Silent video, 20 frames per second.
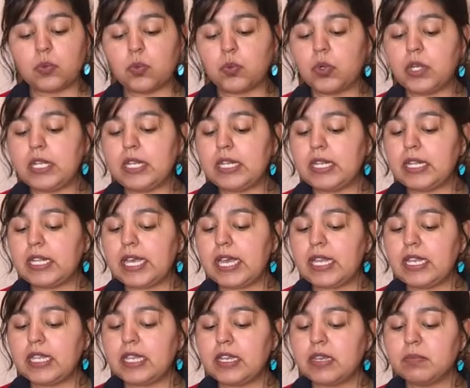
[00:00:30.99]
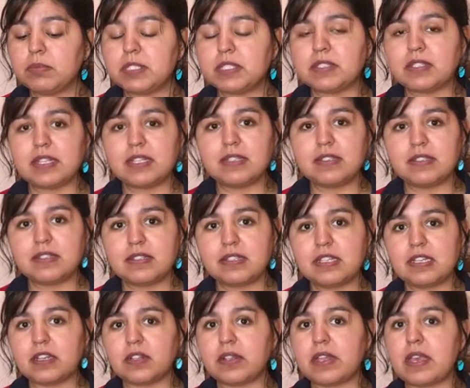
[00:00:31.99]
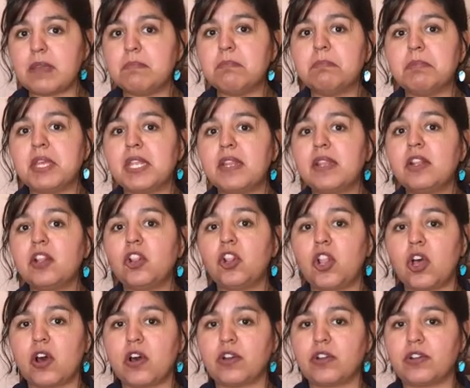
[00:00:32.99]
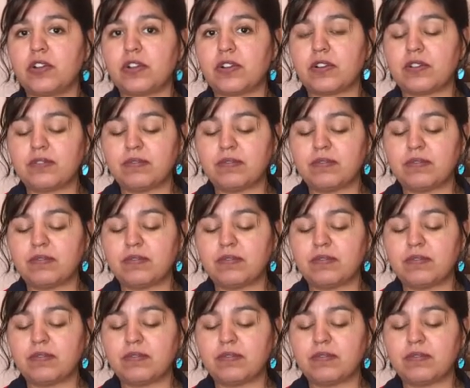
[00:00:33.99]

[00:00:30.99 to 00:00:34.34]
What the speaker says: wouldn't let him sit still a minute longer.